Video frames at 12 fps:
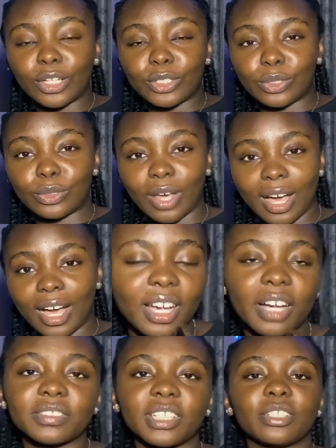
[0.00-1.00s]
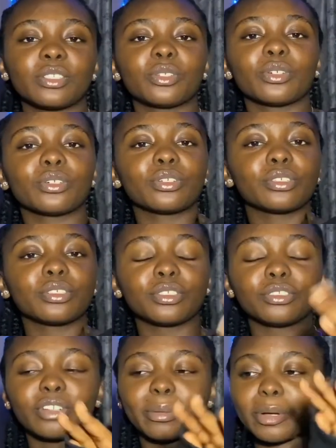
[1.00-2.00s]
to her after this whole
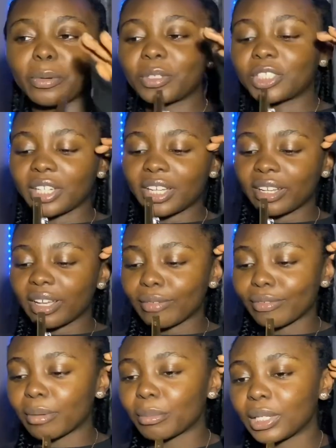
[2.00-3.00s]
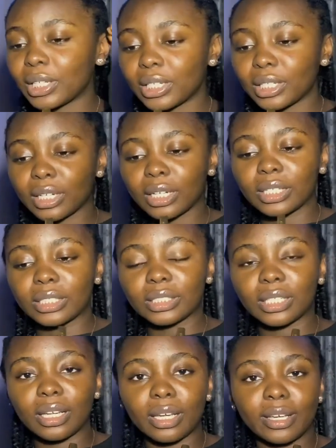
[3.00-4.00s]
drama with Jane and her family and
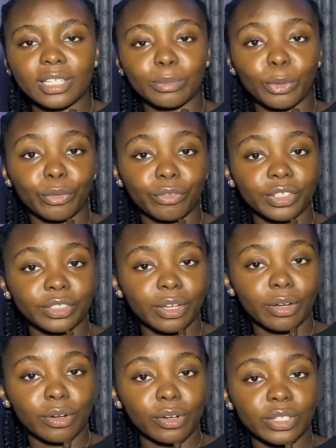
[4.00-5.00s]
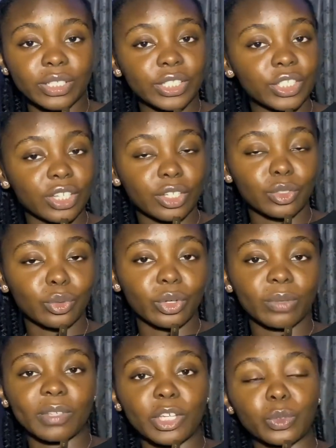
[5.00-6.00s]
her ex boyfriend now because she has told
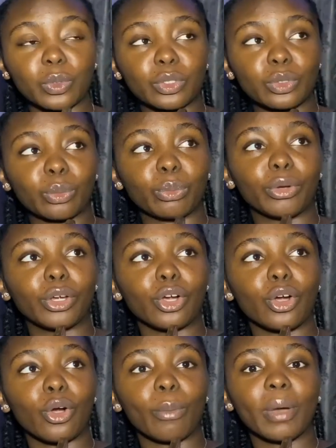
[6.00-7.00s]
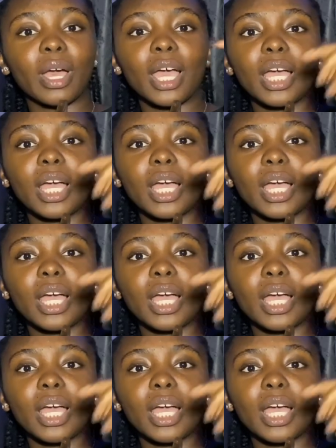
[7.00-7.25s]
him that she wants to break up.